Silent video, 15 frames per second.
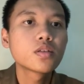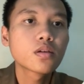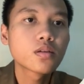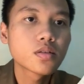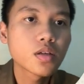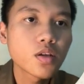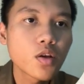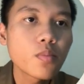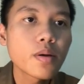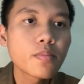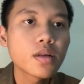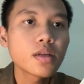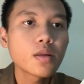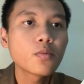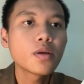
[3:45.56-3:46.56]
secure
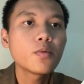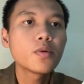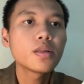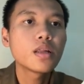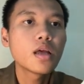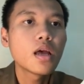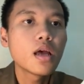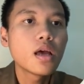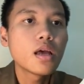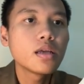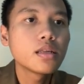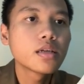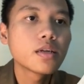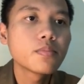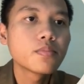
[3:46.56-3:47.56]
payment gateway with
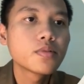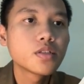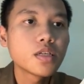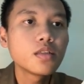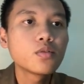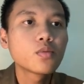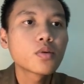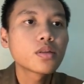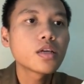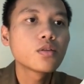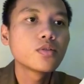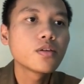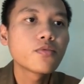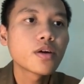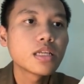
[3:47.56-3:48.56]
encryption to protect
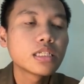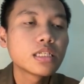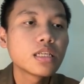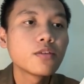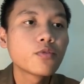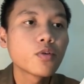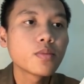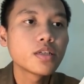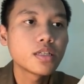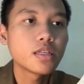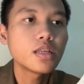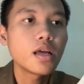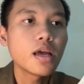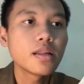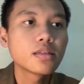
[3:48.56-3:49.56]
user financial information
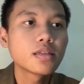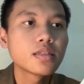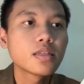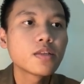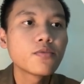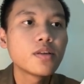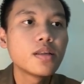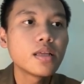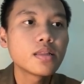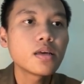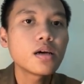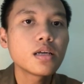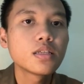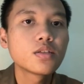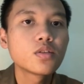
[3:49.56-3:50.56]
and sensitive
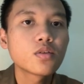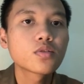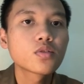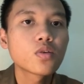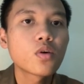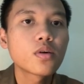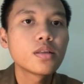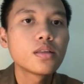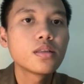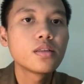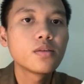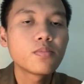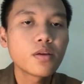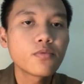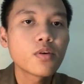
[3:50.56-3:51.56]
data is not stored on the
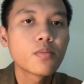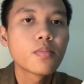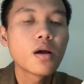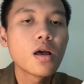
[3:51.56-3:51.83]
platform.